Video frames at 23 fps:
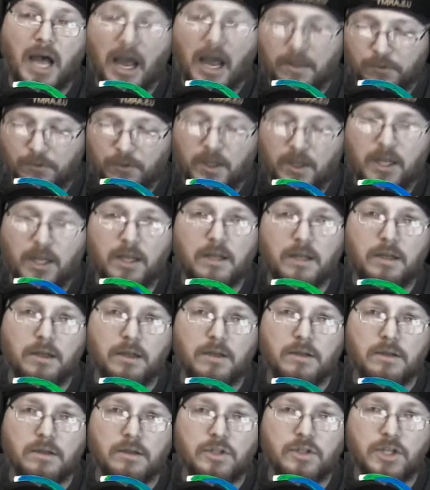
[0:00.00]
I think
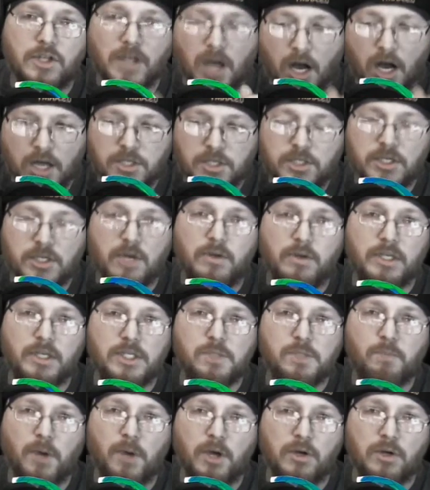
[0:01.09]
she also
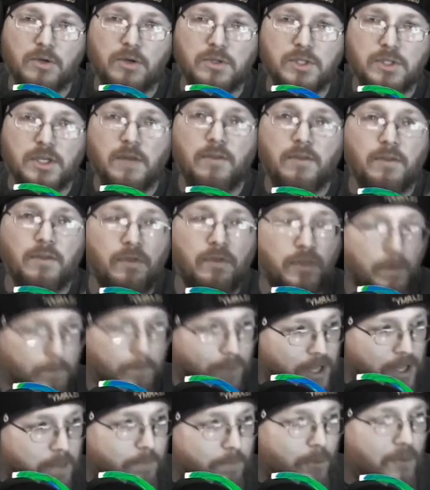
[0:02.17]
exposed the
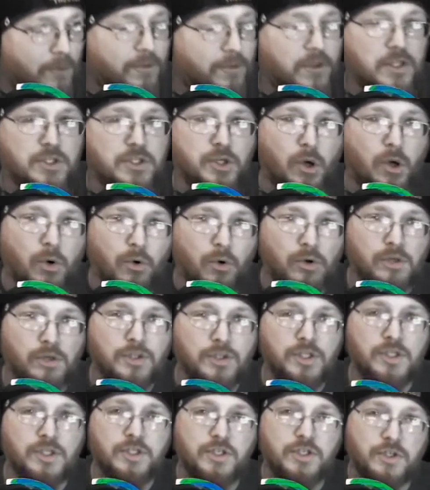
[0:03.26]
people that told her
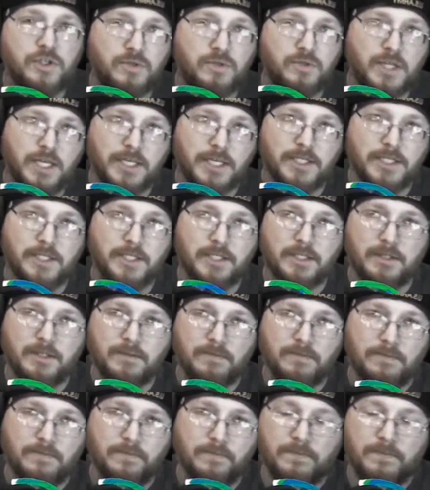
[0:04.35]
to do this.